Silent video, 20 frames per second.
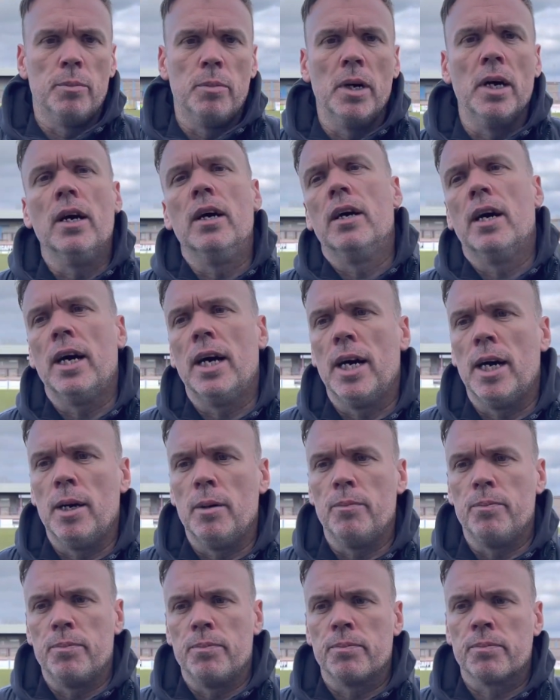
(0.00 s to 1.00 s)
But
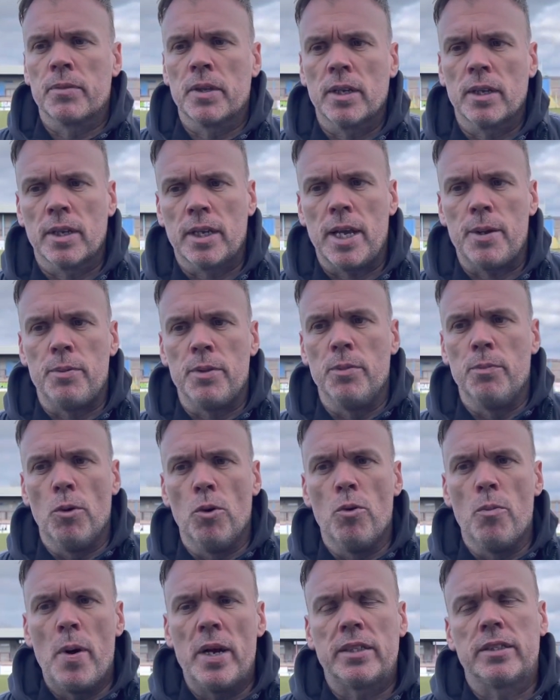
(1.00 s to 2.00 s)
keeping the
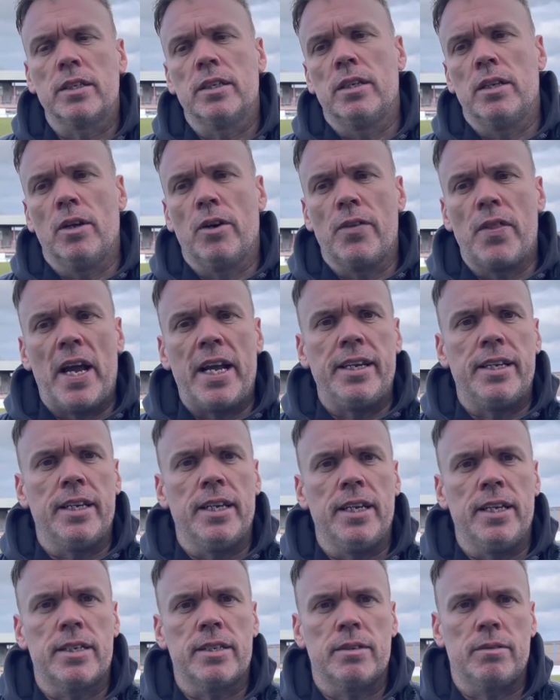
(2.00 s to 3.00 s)
ball better like they
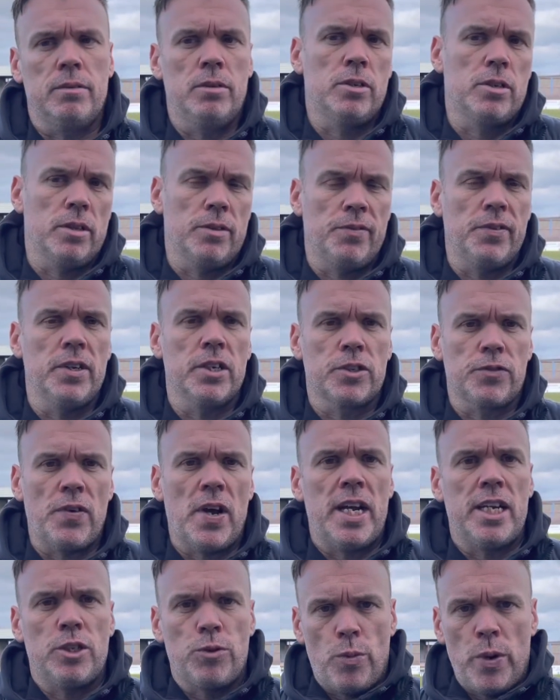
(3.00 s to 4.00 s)
did, look at the first phase.